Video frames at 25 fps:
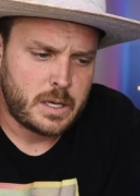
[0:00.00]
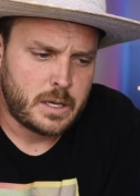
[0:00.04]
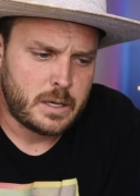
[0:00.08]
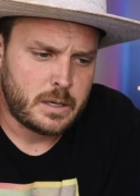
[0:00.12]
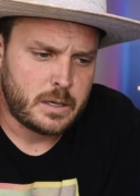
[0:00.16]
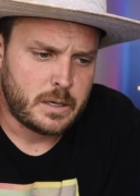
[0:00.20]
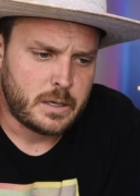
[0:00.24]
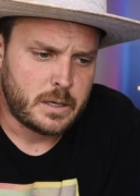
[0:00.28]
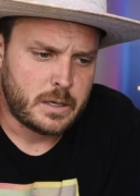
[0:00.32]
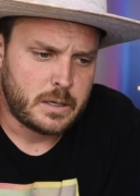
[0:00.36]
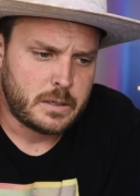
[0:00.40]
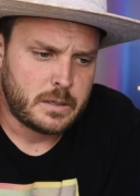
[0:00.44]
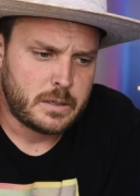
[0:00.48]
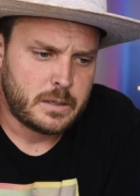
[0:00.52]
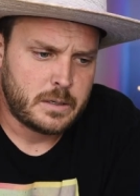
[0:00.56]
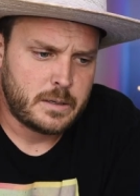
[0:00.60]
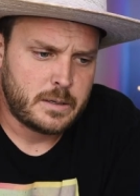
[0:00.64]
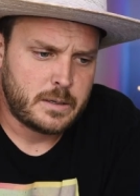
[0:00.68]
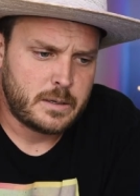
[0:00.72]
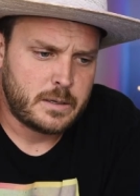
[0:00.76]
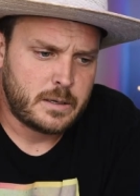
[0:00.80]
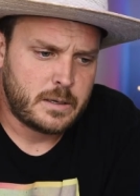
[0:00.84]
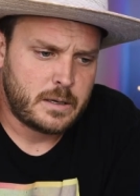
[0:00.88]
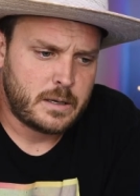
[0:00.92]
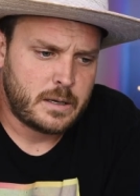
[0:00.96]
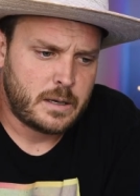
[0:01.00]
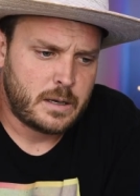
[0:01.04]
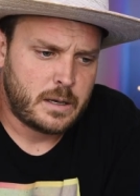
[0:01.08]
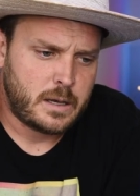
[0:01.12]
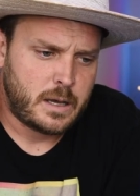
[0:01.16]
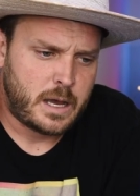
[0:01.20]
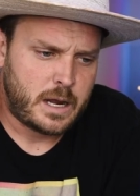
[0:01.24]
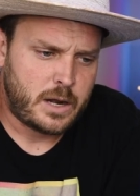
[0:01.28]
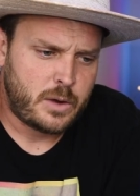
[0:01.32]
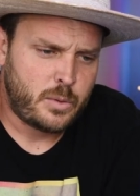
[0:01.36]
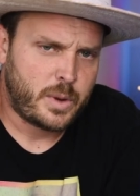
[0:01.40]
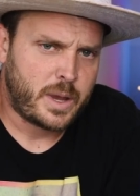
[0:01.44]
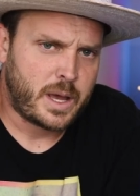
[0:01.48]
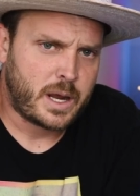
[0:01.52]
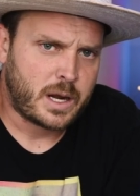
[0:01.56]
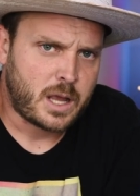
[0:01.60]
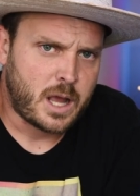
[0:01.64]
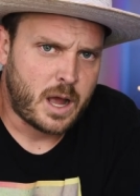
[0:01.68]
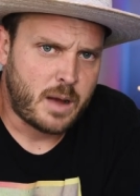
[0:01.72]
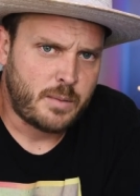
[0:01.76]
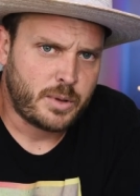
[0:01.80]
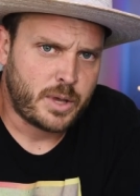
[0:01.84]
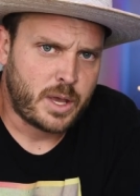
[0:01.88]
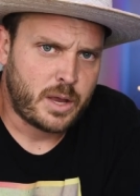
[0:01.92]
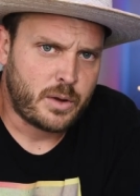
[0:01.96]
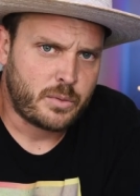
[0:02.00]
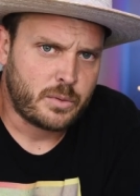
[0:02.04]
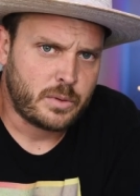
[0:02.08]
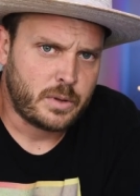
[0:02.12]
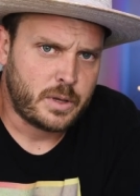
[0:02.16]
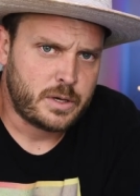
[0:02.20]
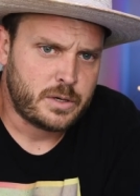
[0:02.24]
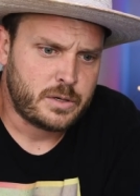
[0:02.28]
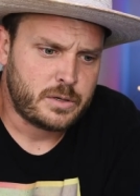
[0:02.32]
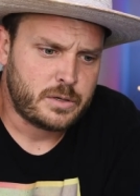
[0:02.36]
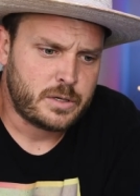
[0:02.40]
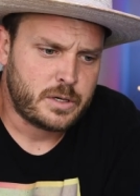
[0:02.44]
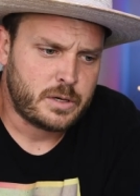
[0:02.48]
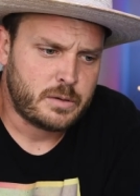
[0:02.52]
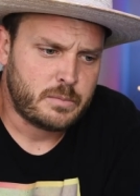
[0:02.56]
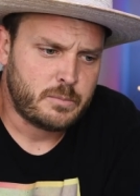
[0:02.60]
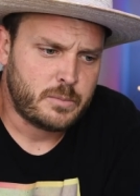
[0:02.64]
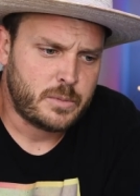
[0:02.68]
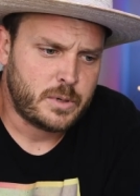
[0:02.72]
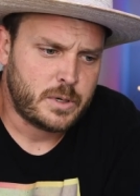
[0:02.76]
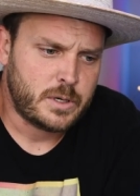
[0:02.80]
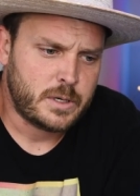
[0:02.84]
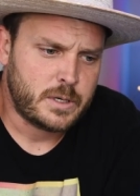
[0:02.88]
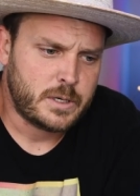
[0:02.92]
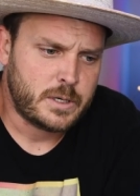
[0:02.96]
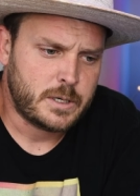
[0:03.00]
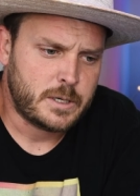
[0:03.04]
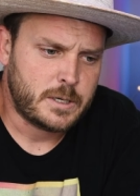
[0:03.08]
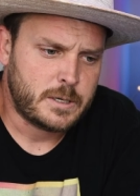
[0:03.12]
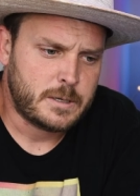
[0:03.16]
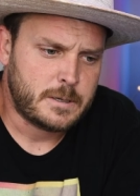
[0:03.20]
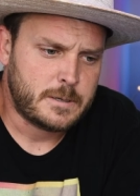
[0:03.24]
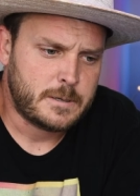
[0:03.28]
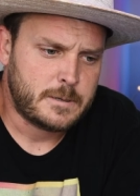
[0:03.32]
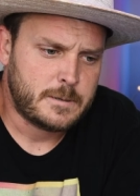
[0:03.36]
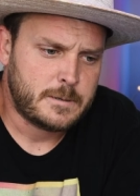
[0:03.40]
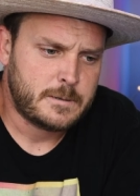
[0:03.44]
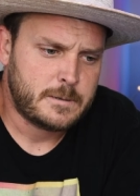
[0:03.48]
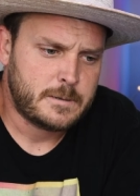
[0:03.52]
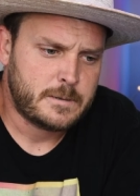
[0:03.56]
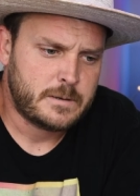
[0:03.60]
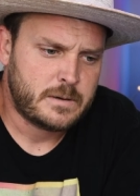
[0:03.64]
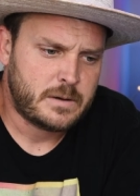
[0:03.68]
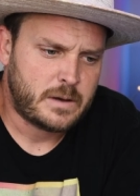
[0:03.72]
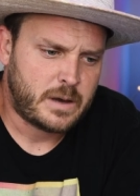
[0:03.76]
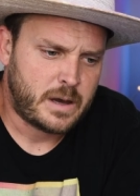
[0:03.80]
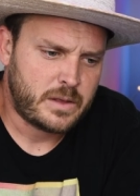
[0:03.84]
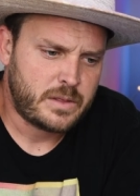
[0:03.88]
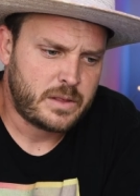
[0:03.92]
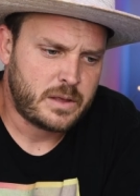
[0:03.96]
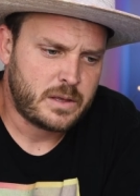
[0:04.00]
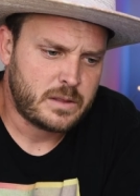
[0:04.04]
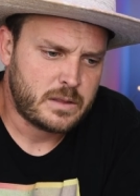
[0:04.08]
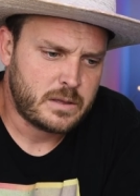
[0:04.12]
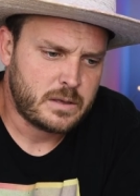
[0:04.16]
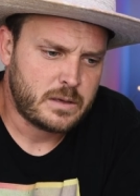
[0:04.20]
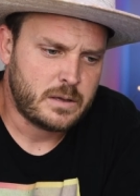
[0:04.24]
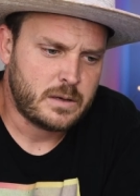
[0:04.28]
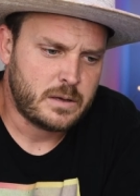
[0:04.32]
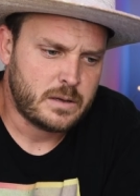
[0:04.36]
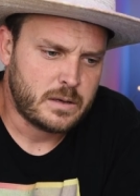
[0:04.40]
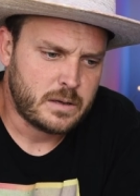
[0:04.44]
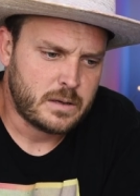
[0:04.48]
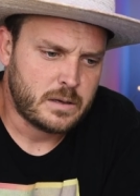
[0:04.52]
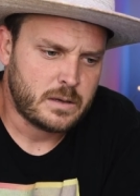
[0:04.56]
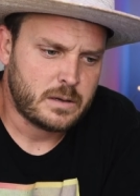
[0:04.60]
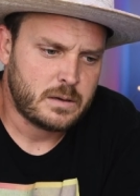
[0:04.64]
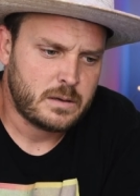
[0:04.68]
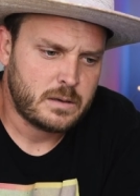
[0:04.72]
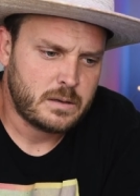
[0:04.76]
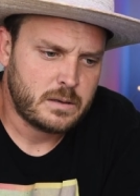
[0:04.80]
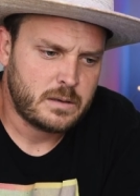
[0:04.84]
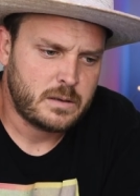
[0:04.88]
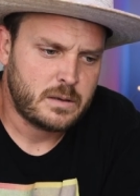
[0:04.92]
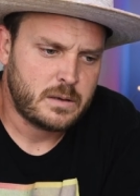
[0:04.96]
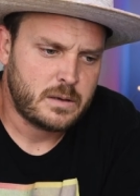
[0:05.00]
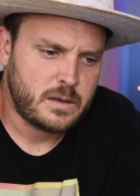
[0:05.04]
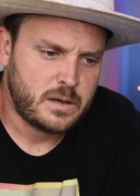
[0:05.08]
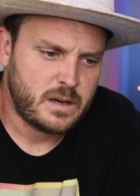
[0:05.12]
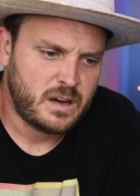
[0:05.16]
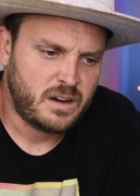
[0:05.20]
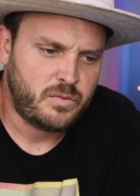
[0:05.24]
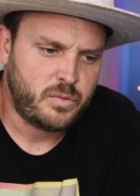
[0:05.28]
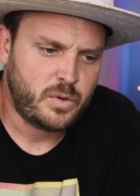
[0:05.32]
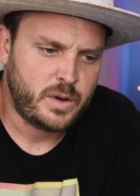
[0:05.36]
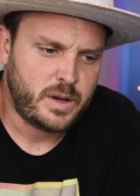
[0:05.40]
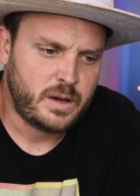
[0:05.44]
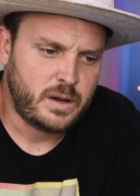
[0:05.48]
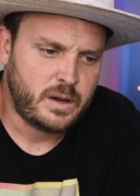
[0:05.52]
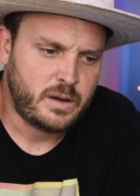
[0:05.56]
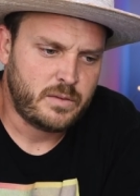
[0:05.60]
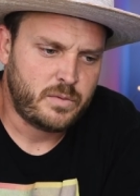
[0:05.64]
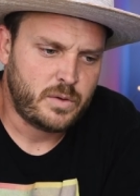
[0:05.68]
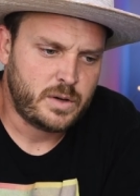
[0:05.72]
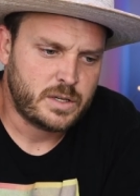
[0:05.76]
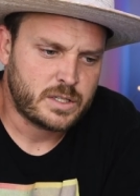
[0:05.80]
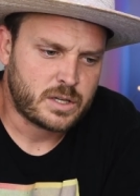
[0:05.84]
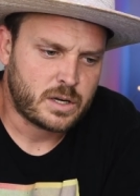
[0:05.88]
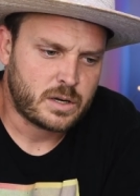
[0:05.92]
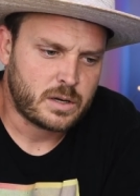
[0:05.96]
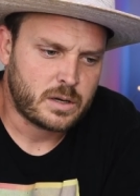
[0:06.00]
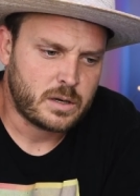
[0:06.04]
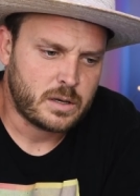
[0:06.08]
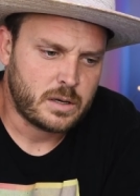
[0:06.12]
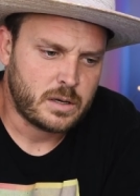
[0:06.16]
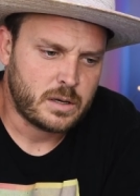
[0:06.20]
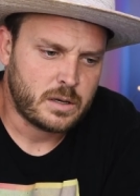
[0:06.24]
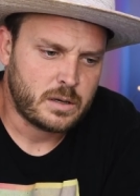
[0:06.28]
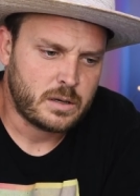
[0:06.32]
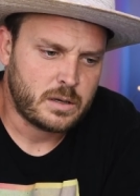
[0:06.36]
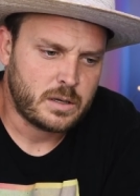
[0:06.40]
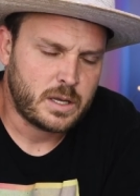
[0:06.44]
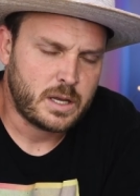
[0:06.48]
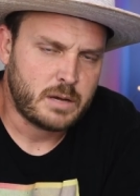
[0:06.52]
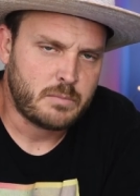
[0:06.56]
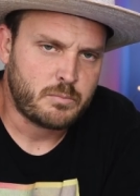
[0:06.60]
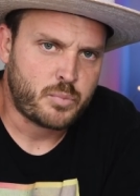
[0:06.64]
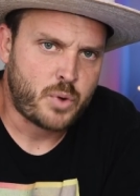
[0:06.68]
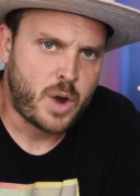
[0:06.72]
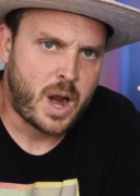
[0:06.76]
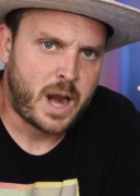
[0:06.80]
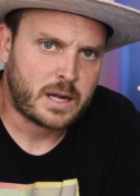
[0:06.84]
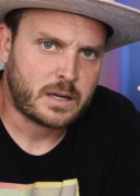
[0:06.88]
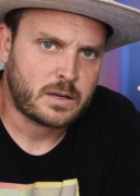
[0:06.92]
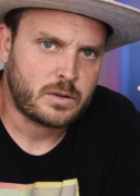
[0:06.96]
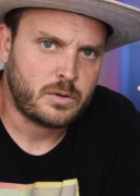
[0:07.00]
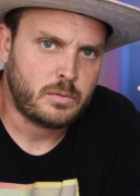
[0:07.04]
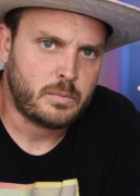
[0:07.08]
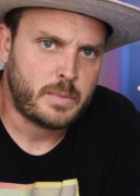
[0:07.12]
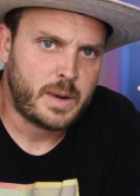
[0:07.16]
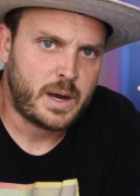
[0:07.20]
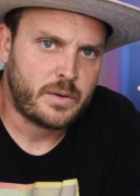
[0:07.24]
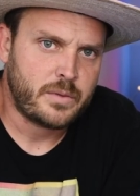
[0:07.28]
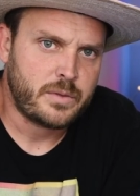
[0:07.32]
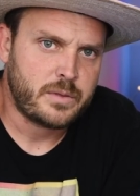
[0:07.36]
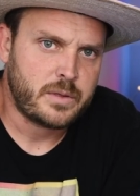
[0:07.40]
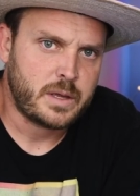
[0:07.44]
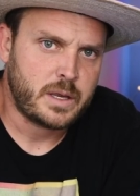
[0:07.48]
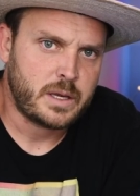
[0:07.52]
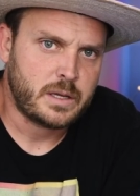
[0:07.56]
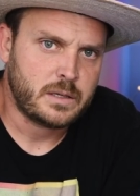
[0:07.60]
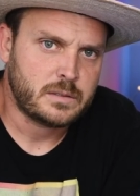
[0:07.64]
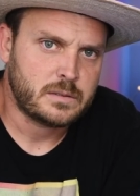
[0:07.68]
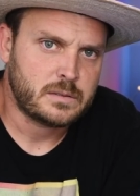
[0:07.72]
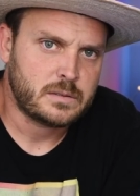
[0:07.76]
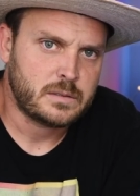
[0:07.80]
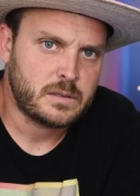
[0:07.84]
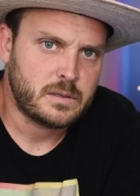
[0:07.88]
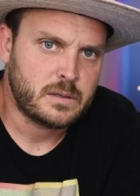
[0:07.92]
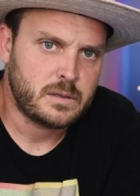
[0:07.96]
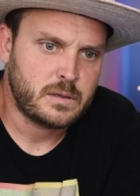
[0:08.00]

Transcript: Uh, I know we got a complicated relationship, but uh, I think that uh, if we if we start uh, getting practical about things,